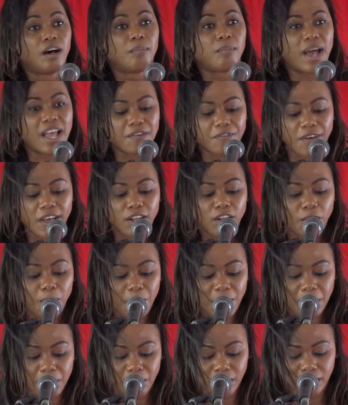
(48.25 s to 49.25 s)
My fellow
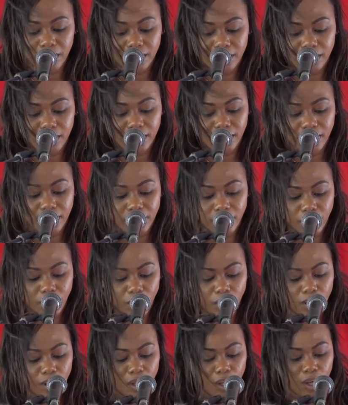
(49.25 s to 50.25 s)
people,
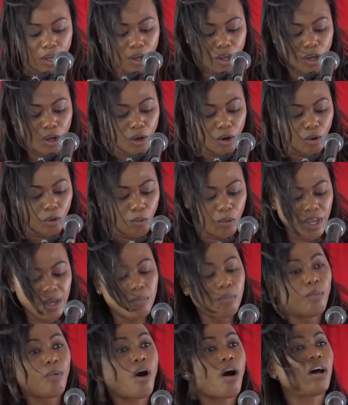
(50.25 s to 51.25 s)
we
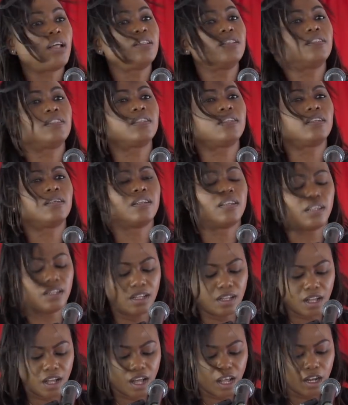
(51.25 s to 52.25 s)
mourned
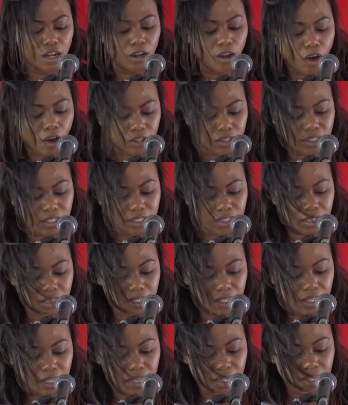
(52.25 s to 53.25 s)
a lot
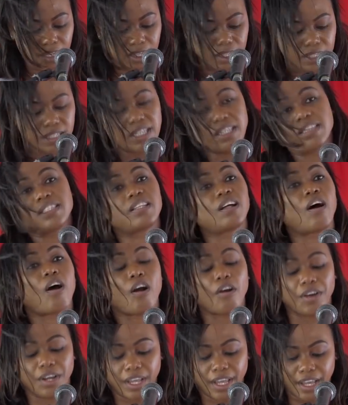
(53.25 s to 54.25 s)
since the
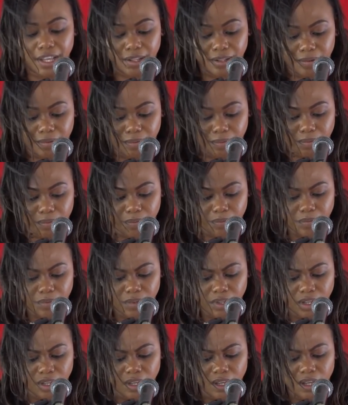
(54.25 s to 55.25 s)
hurricane.
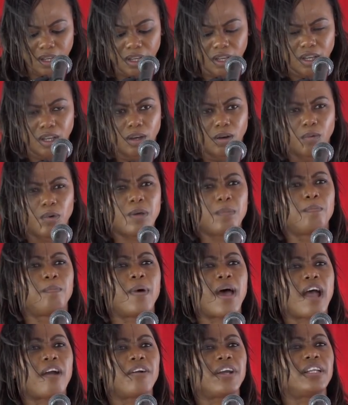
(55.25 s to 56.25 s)
We
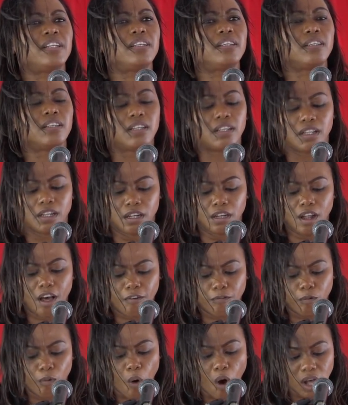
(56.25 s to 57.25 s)
buried
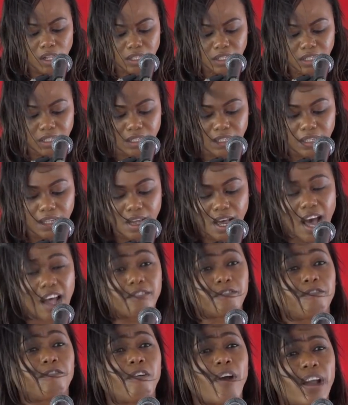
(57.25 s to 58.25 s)
loved ones
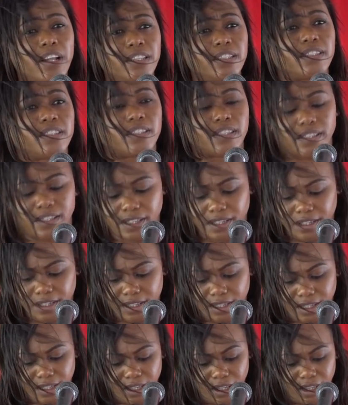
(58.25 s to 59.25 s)
and friends.
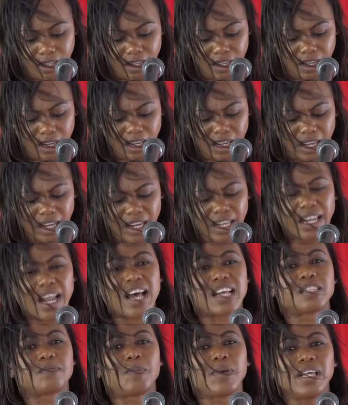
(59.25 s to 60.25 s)
It
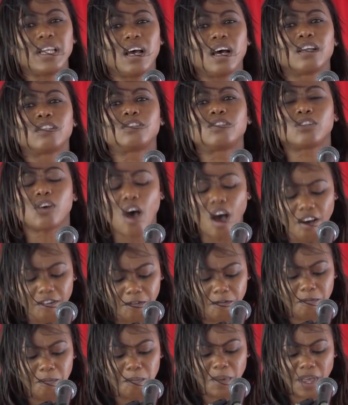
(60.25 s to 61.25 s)
has been a
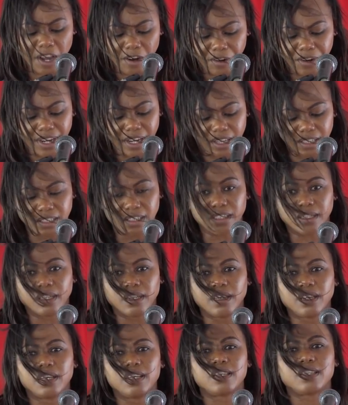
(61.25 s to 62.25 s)
tough period
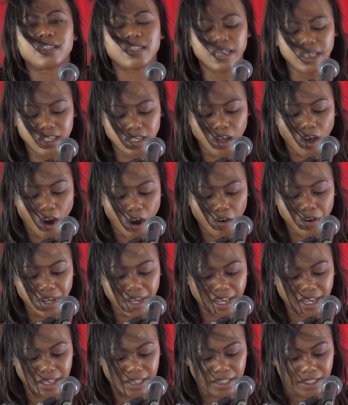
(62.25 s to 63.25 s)
since the
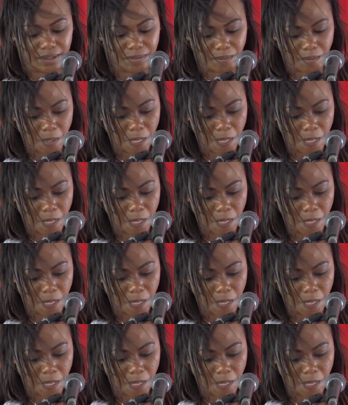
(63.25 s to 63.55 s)
hurricane,